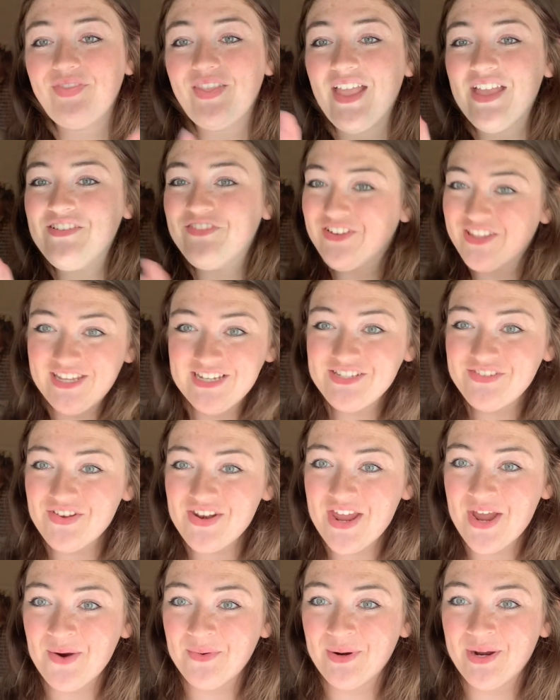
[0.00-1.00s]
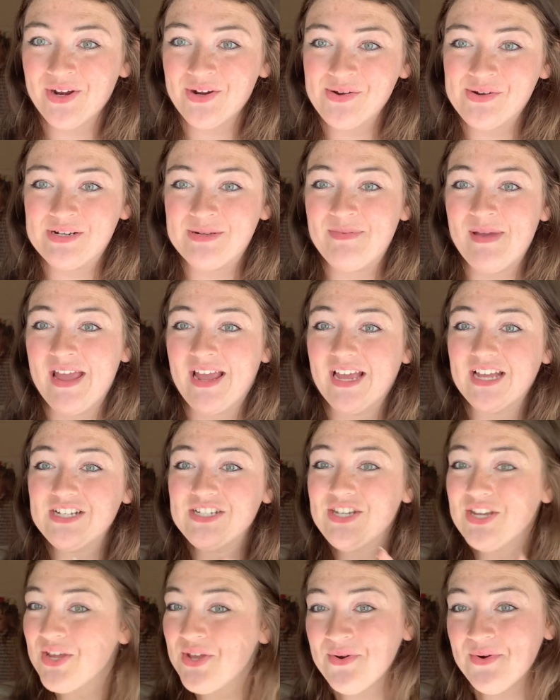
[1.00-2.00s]
and for this video, we are going to pick
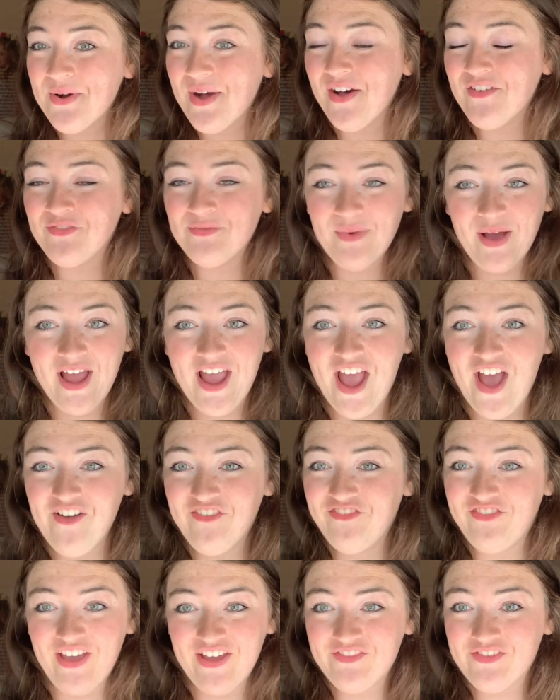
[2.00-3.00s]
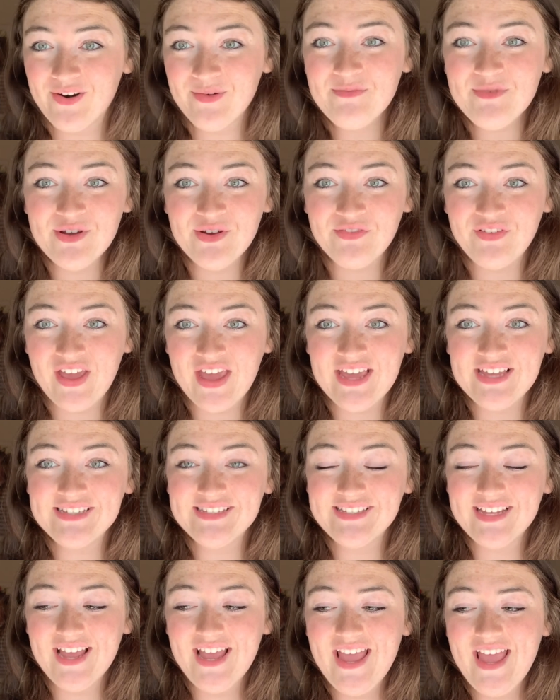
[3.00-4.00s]
two of my favorite movies,